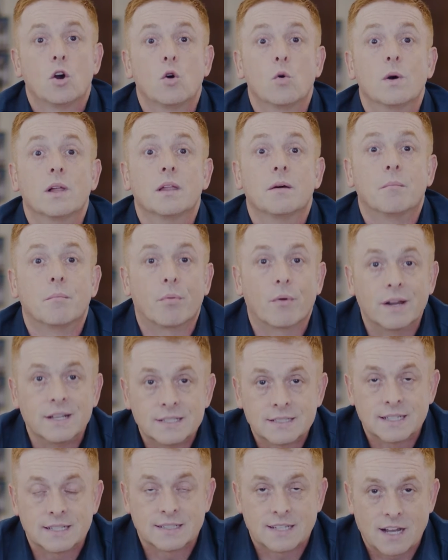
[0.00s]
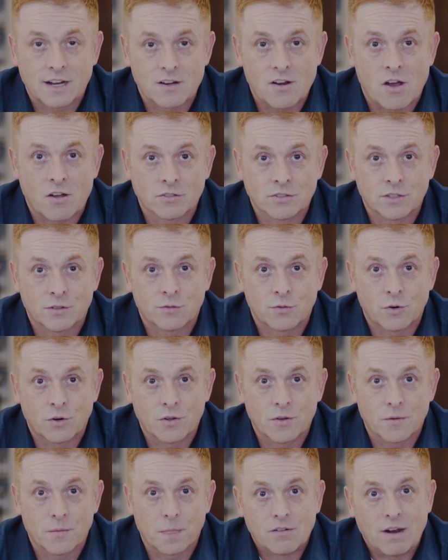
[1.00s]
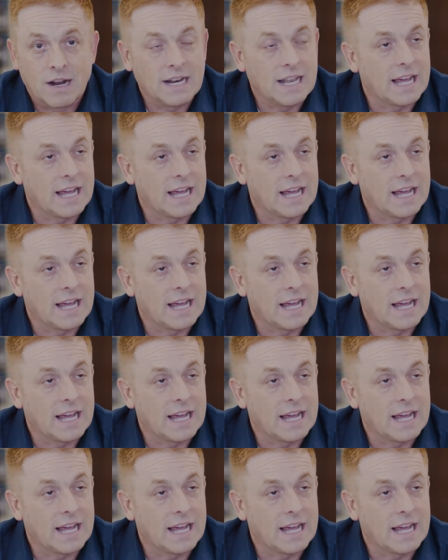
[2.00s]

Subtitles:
who will embrace the technology for you, right?